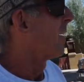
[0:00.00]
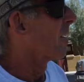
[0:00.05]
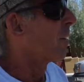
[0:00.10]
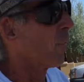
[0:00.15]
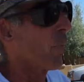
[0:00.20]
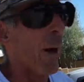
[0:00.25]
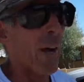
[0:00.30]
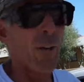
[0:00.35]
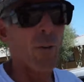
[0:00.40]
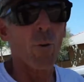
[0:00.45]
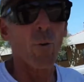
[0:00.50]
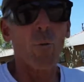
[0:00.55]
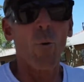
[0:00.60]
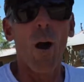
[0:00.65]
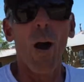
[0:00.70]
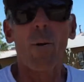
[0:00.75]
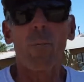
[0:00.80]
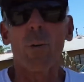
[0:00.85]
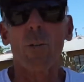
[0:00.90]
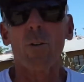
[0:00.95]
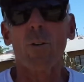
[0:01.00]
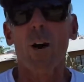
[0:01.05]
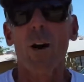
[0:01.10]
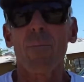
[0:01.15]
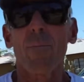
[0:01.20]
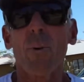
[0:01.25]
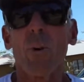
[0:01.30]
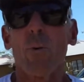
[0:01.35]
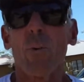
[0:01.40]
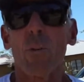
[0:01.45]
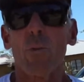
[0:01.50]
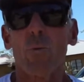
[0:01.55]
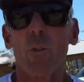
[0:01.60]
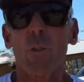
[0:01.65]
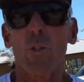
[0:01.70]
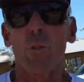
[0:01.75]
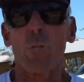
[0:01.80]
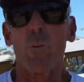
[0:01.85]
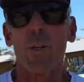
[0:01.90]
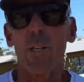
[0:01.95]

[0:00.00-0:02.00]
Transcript: Michael Robert Kaufman, Ernest Richard,